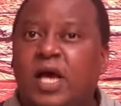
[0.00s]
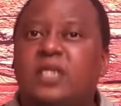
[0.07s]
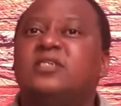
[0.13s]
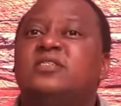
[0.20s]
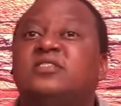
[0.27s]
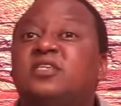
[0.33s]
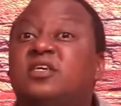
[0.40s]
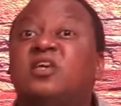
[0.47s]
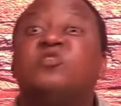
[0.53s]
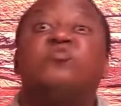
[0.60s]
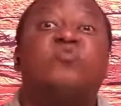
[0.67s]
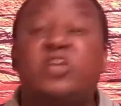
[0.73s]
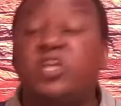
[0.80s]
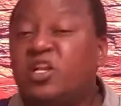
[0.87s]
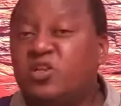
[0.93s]
and he's seeking to
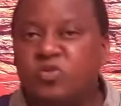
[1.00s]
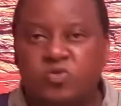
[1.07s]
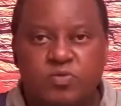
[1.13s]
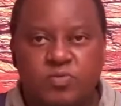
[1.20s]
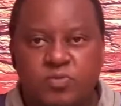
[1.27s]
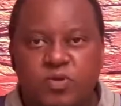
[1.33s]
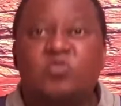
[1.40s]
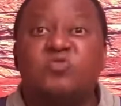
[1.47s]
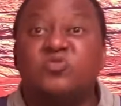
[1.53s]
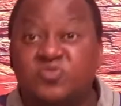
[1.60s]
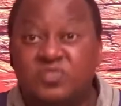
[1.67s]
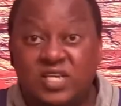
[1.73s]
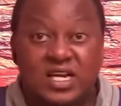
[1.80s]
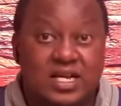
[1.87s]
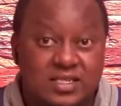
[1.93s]
kill you because of
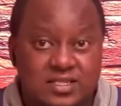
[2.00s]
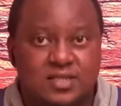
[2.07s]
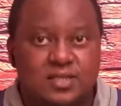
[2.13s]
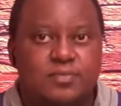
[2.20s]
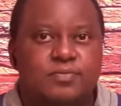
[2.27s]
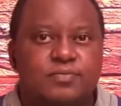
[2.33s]
jealousy.